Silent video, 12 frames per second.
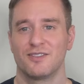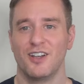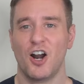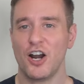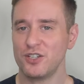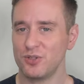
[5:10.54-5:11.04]

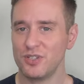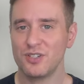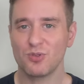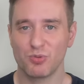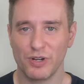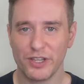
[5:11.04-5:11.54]
All right, so this is
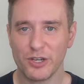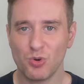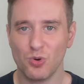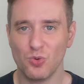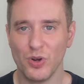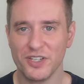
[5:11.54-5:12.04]
a really
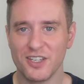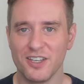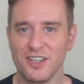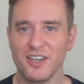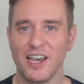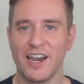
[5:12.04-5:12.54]
cool
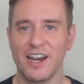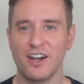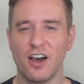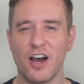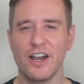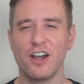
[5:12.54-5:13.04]
whiskey. And
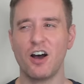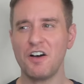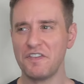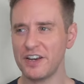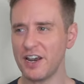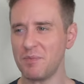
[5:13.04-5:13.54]
I
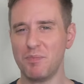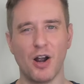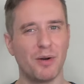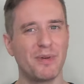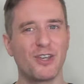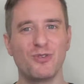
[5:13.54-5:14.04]
often get
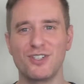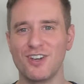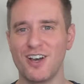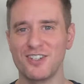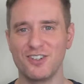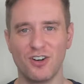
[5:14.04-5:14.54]
barbecue
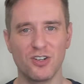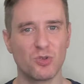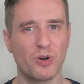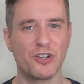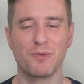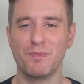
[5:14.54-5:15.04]
sauce notes
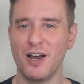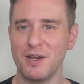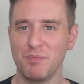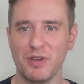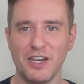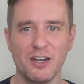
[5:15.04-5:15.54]
when you combine
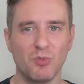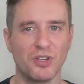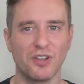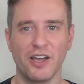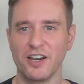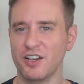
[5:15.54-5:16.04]
peat with
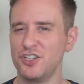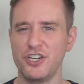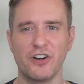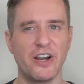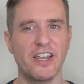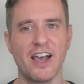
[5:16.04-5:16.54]
like a
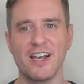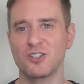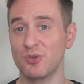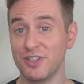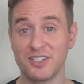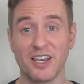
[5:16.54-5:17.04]
sherry cask,
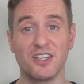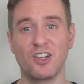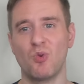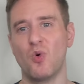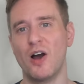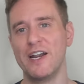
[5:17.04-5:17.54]
or in this case,
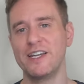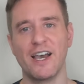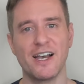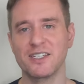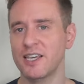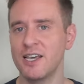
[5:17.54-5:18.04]
a wine
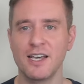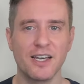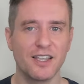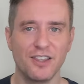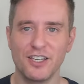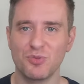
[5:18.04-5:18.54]
cask.
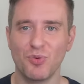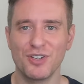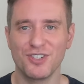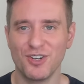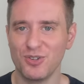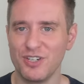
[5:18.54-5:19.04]
This one's
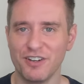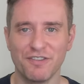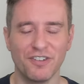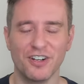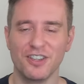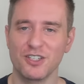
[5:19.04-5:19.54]
no
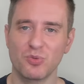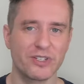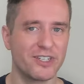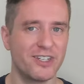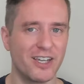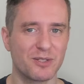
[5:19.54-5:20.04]
different. This
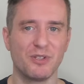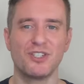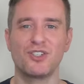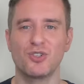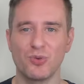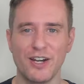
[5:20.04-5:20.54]
whiskey takes me
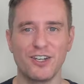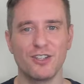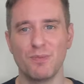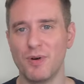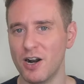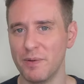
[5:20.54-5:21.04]
straight to the
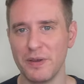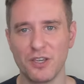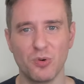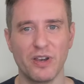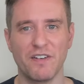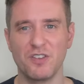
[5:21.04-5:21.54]

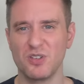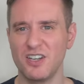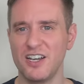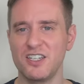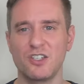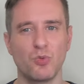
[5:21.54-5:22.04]
barbecue. We have those
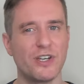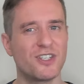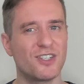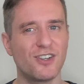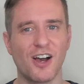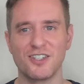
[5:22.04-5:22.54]
nice, sweet,
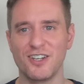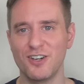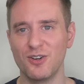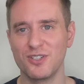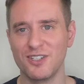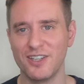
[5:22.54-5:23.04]
saucy
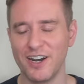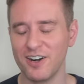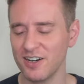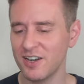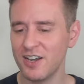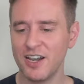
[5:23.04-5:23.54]
notes in
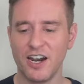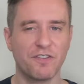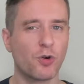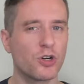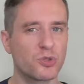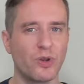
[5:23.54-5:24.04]
there. And of
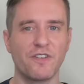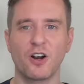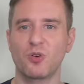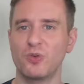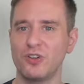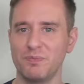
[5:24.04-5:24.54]
course, we have our
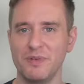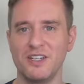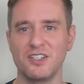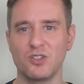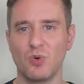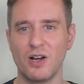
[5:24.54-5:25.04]
grilled meats
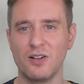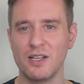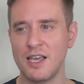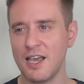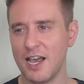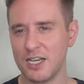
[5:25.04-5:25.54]
as well
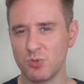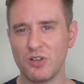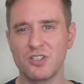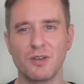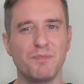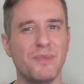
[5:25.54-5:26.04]

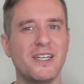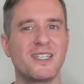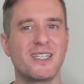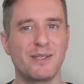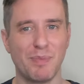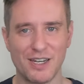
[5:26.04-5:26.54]
as some meat
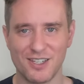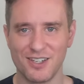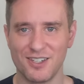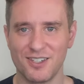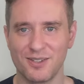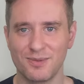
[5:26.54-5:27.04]

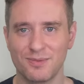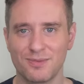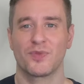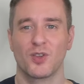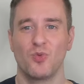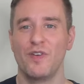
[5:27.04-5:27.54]
spices.
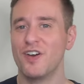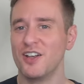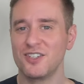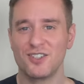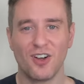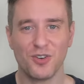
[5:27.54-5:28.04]
We've got
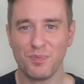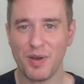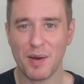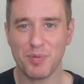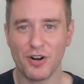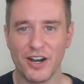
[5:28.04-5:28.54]
salt and
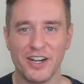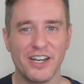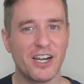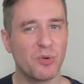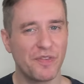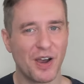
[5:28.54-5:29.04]
pepper in
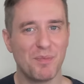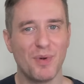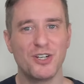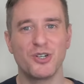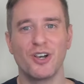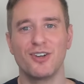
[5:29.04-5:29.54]
here. We've got
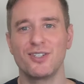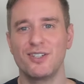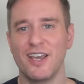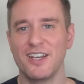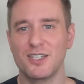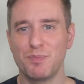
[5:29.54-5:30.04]
Montreal
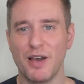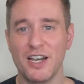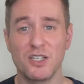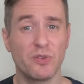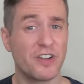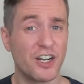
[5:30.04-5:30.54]
steak
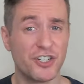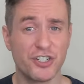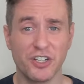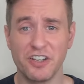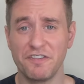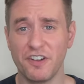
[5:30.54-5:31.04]
spice. We've got
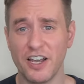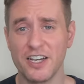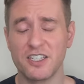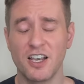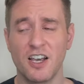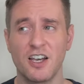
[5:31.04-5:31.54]
chili
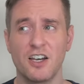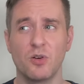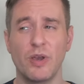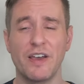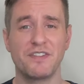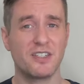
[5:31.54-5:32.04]
flakes.
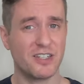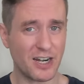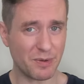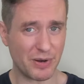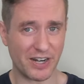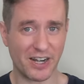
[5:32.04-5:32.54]
We have
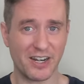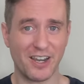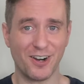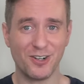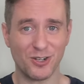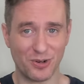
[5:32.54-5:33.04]
cinnamon in
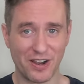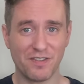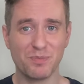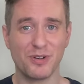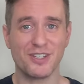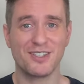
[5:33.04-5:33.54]
here. Don't ever
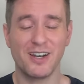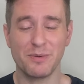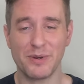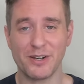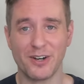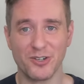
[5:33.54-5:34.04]
put
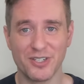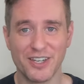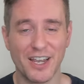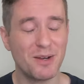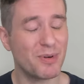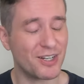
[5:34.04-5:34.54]
cinnamon on your
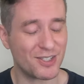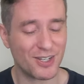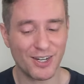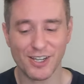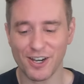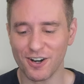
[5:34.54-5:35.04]
steak, but it's
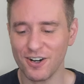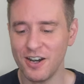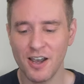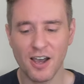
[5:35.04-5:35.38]
in here.